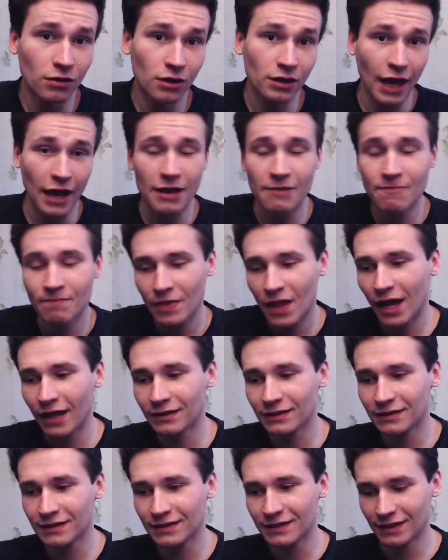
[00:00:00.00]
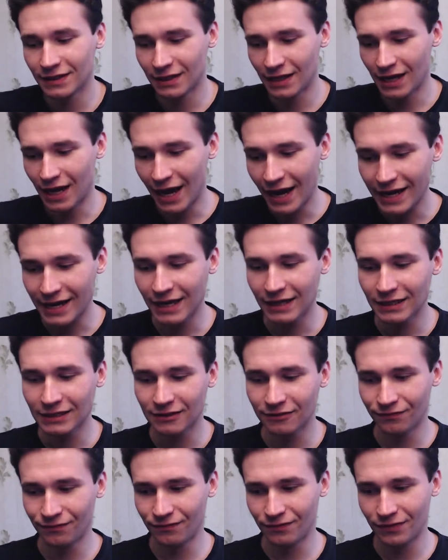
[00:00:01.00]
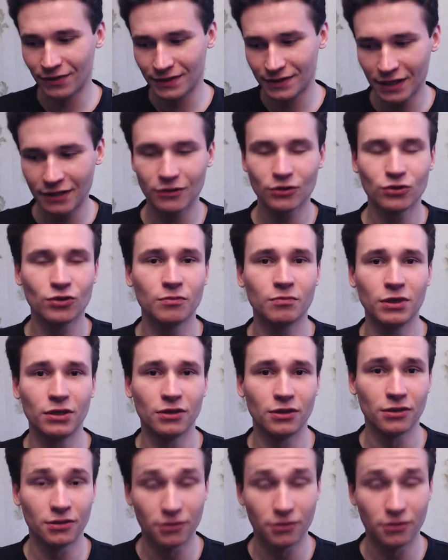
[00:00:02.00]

Okay, and uh, I kind of uh, started to be uh,